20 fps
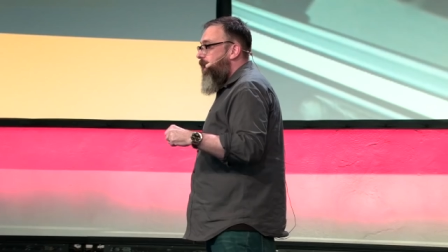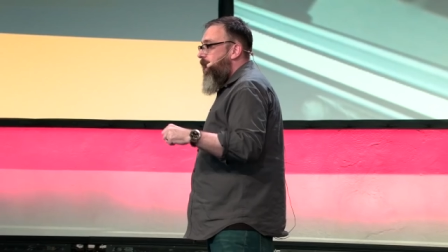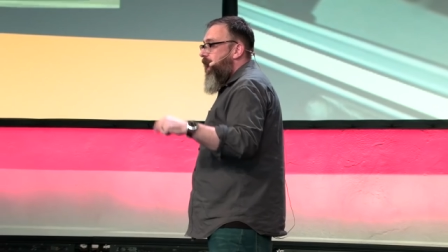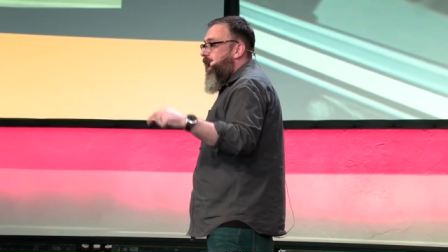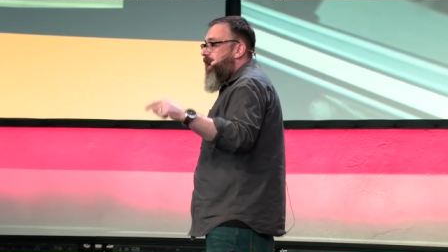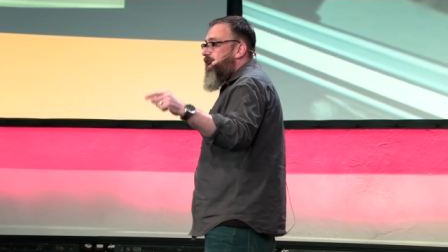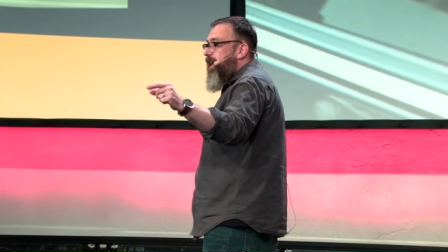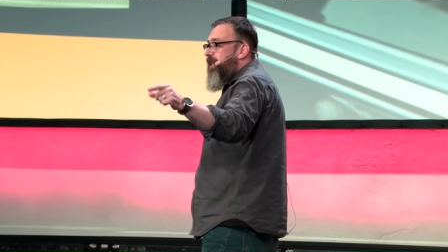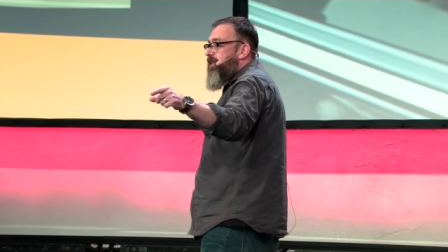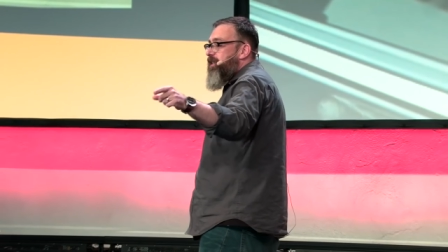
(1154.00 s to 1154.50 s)

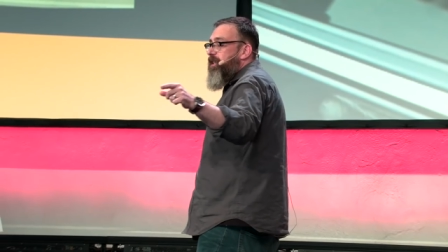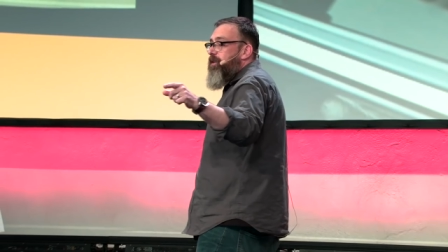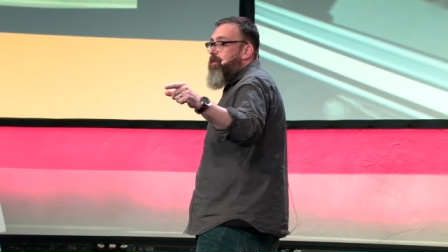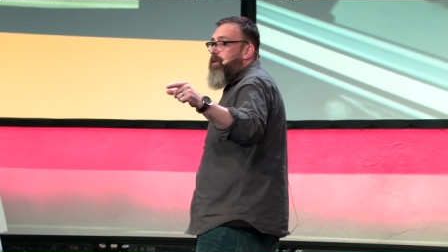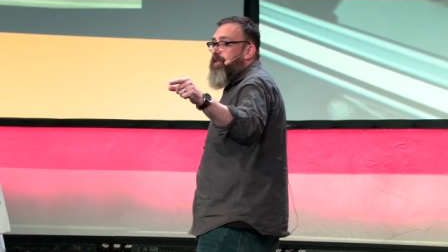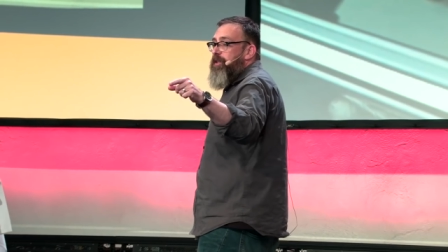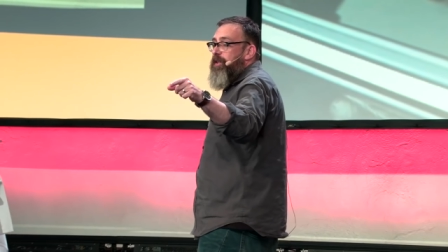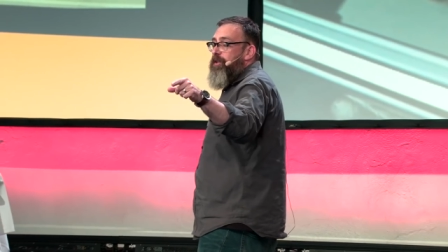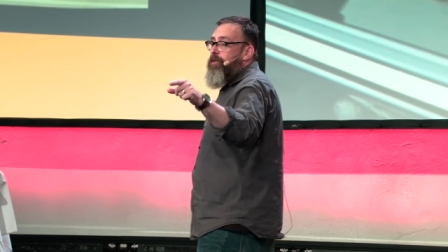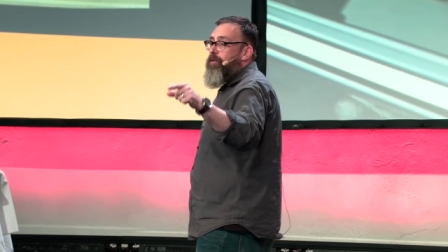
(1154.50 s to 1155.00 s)
And as he
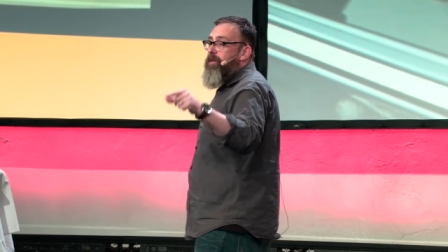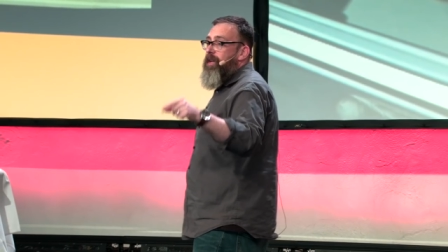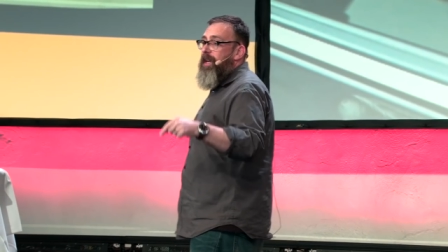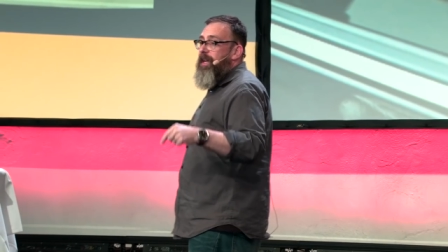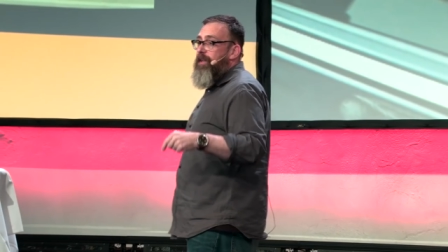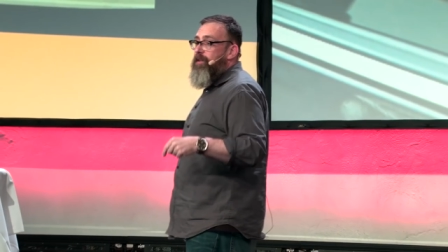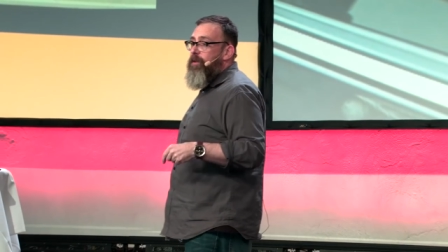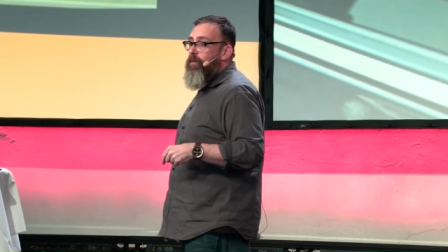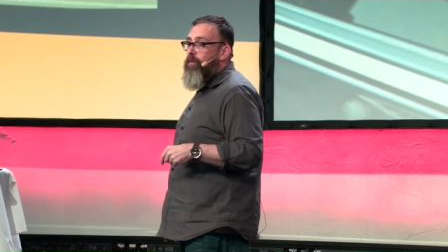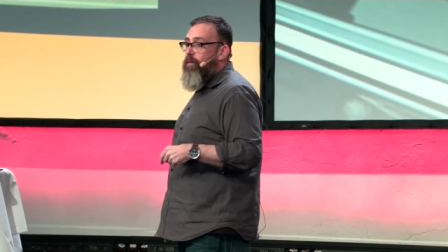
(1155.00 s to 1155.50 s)
was
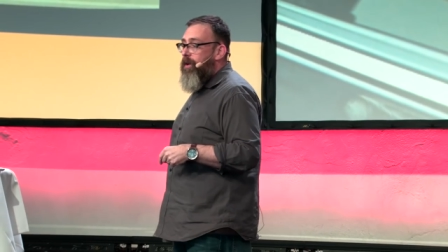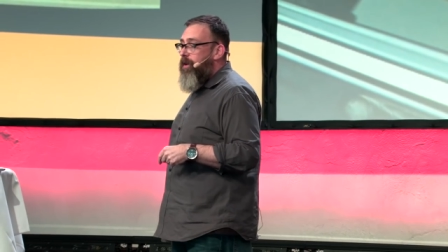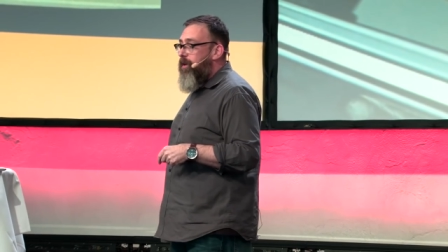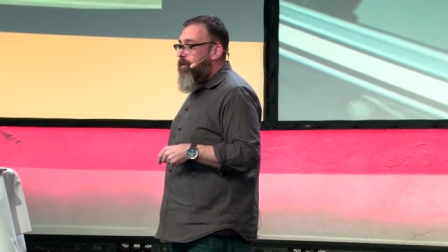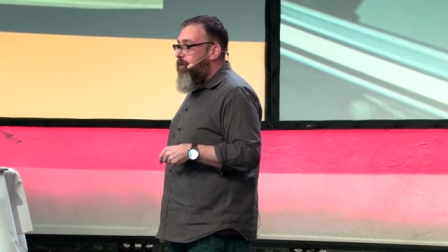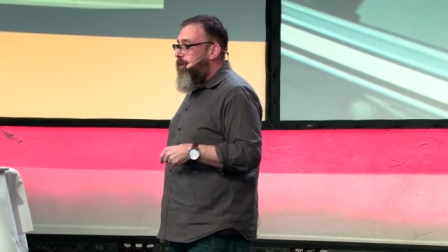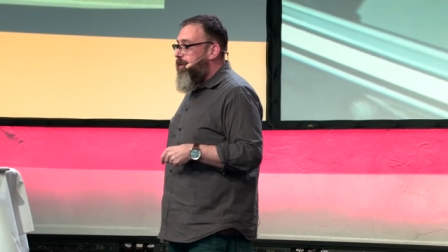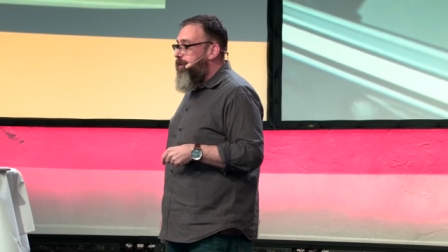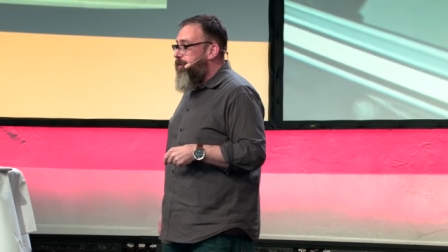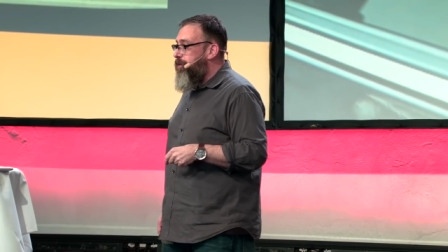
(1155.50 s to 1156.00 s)
agreeing to
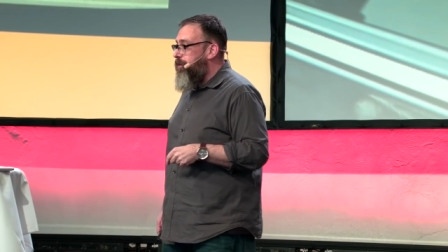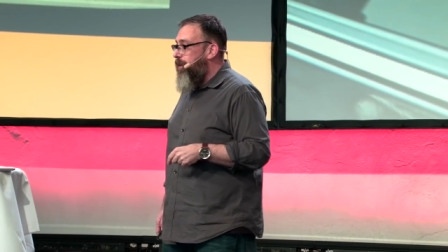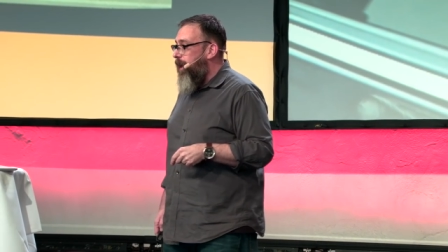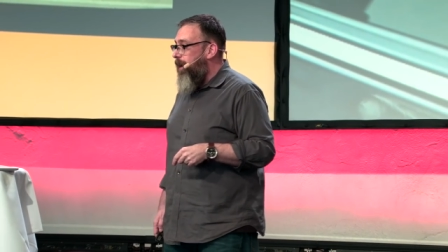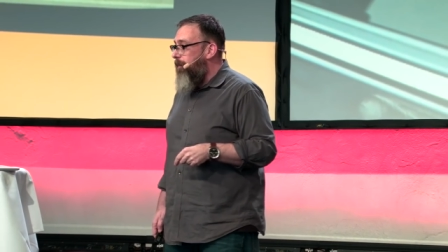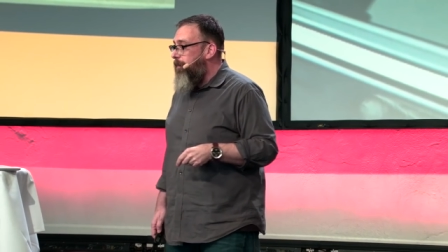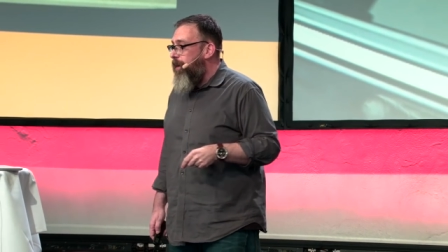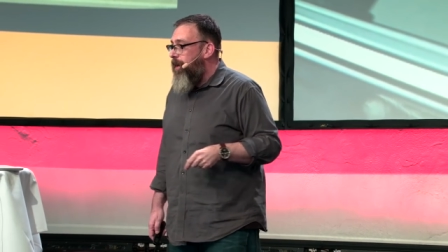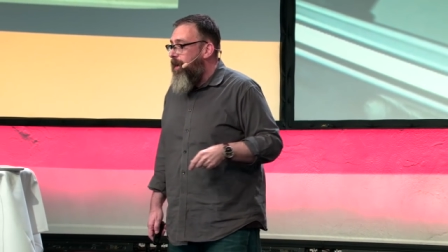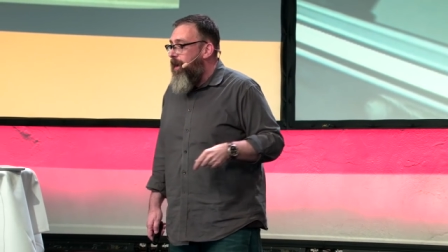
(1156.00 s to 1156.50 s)
work with
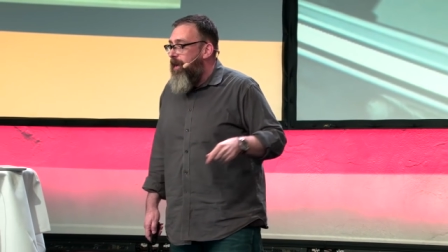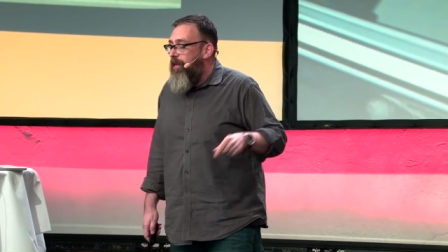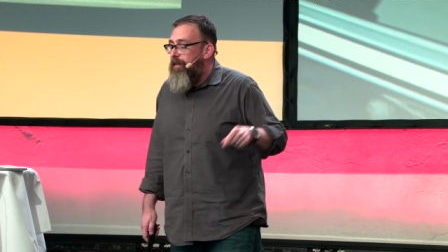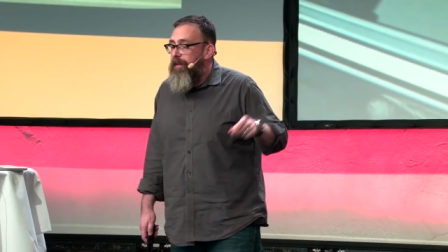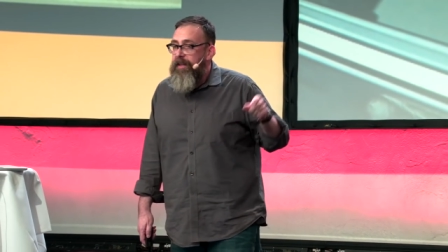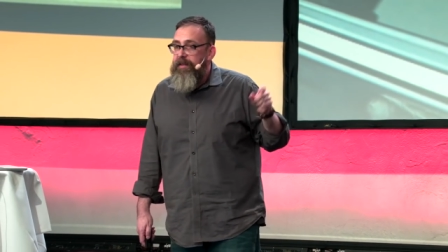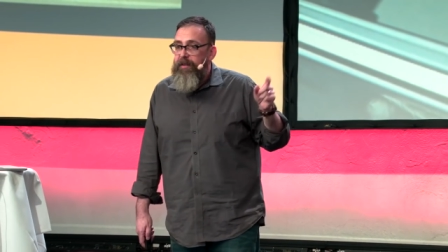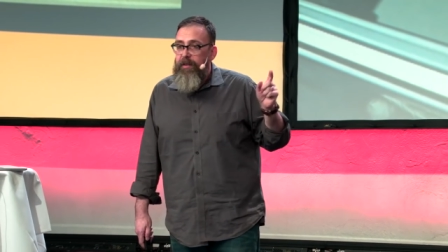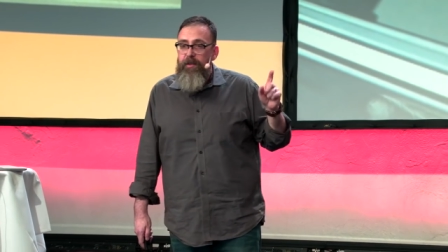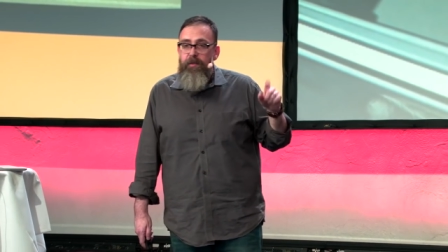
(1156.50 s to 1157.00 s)
Trump,
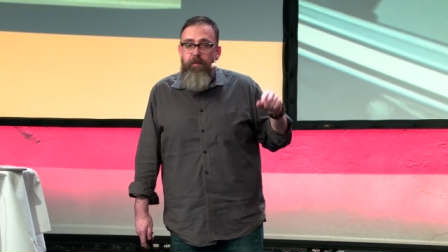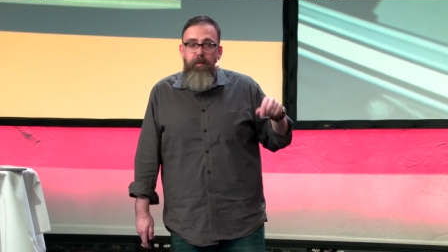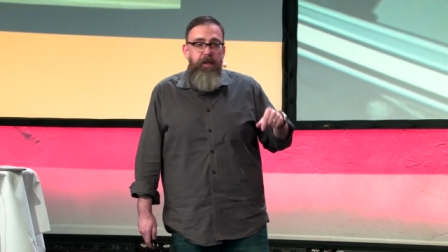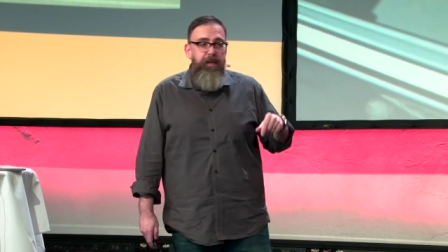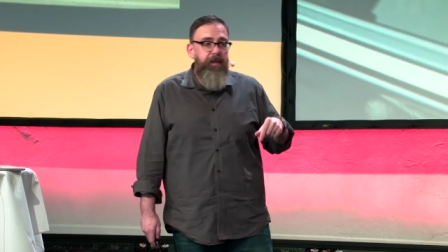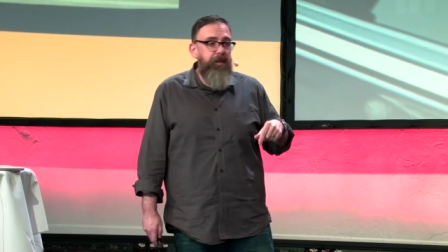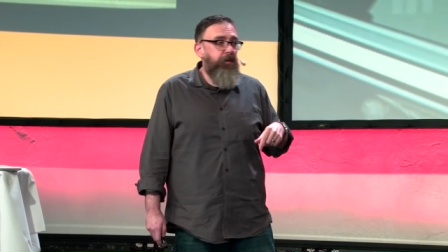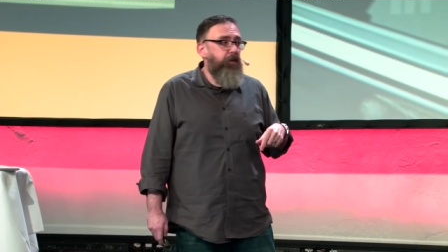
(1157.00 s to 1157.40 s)
this is what he